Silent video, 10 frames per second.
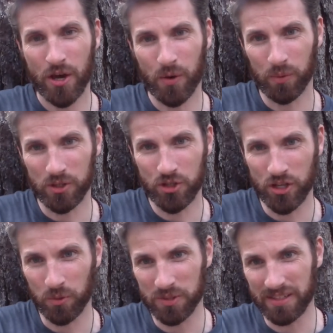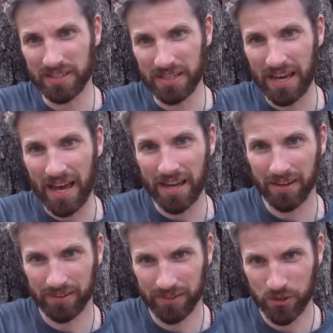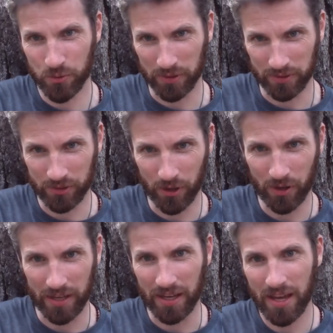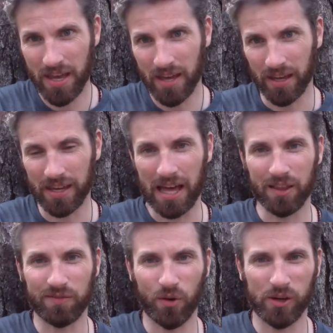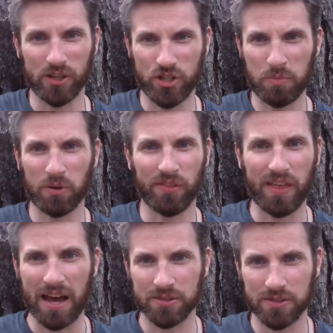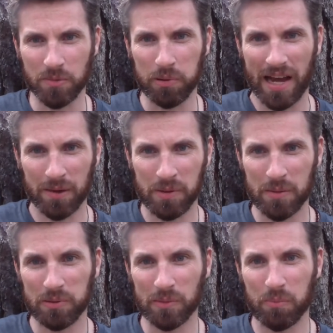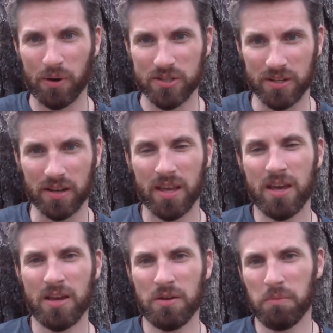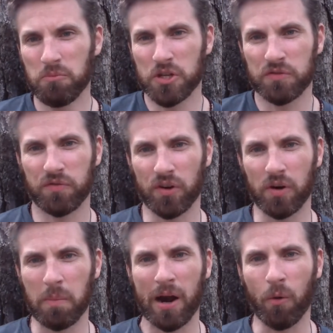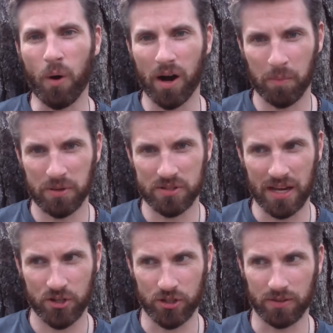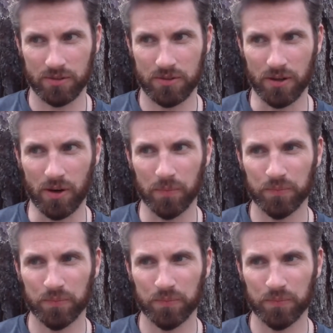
when she was a DA, a district attorney in California, she put thousands of black people in prison just for marijuana possession. So